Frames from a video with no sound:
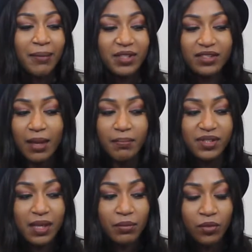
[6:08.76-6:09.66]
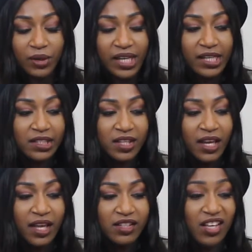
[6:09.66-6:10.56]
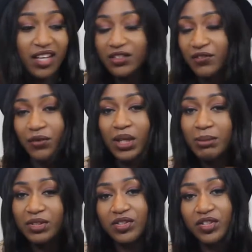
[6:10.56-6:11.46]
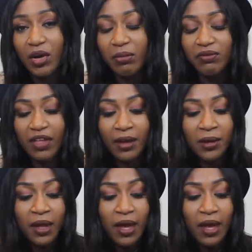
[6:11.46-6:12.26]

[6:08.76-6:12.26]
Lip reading: this 10% mortgage. So I just thought, let me just go with that.